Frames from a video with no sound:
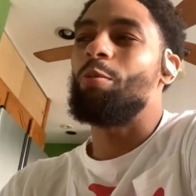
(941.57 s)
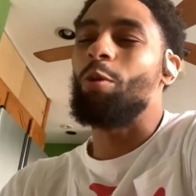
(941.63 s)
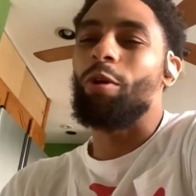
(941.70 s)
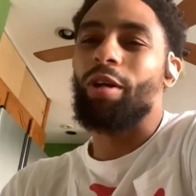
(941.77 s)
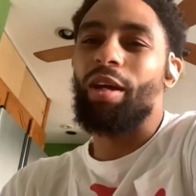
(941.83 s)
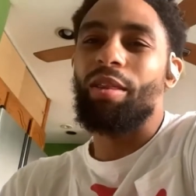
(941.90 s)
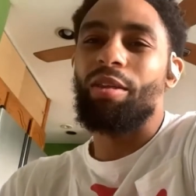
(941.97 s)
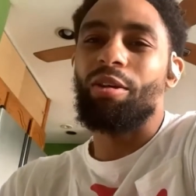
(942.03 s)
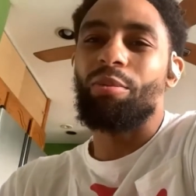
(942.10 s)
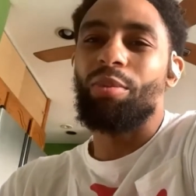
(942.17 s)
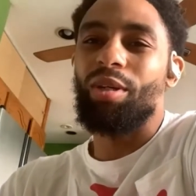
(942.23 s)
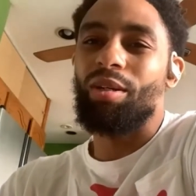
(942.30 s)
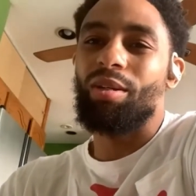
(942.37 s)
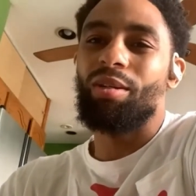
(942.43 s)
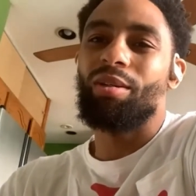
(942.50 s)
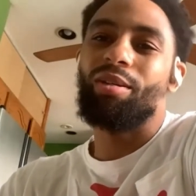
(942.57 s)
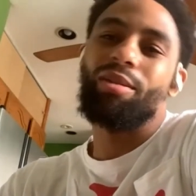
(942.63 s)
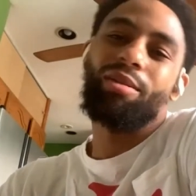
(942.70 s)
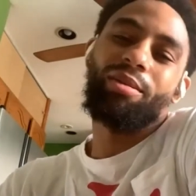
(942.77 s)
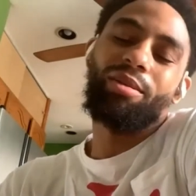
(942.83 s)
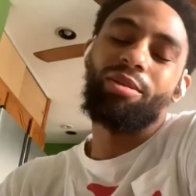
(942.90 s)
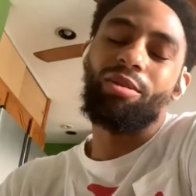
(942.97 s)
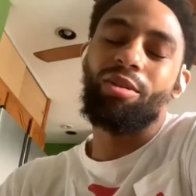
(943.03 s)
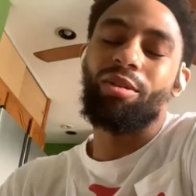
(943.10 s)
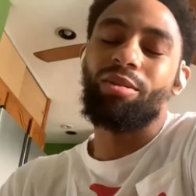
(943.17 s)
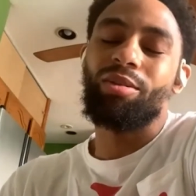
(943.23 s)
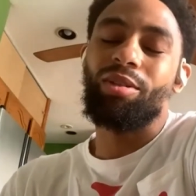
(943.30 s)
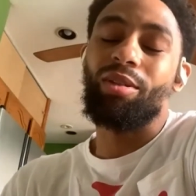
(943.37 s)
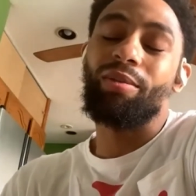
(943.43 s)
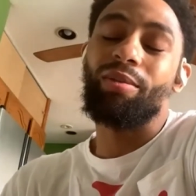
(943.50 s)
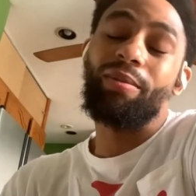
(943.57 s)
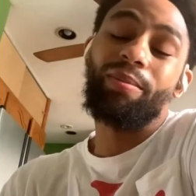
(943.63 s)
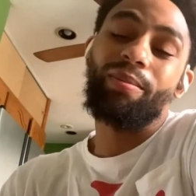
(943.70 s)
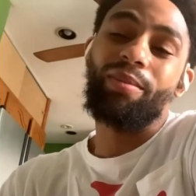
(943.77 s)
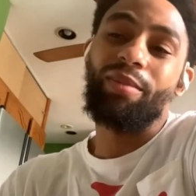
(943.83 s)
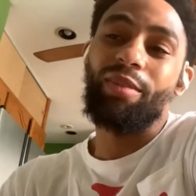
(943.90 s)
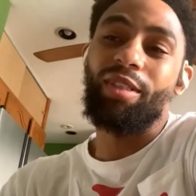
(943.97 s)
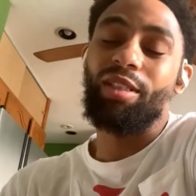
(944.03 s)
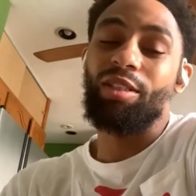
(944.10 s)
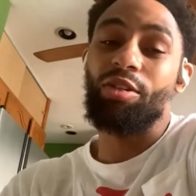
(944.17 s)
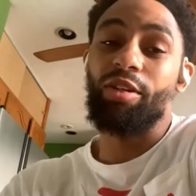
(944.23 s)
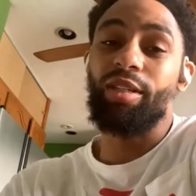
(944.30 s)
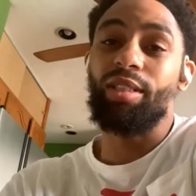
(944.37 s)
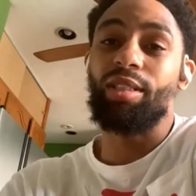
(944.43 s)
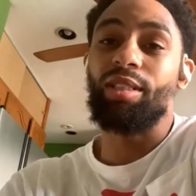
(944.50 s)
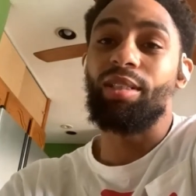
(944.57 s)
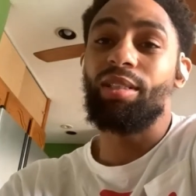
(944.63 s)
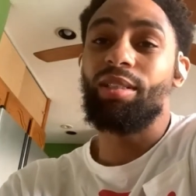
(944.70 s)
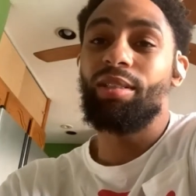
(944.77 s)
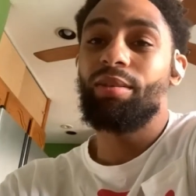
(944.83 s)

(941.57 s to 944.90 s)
work ethic be? You know, so it's crazy.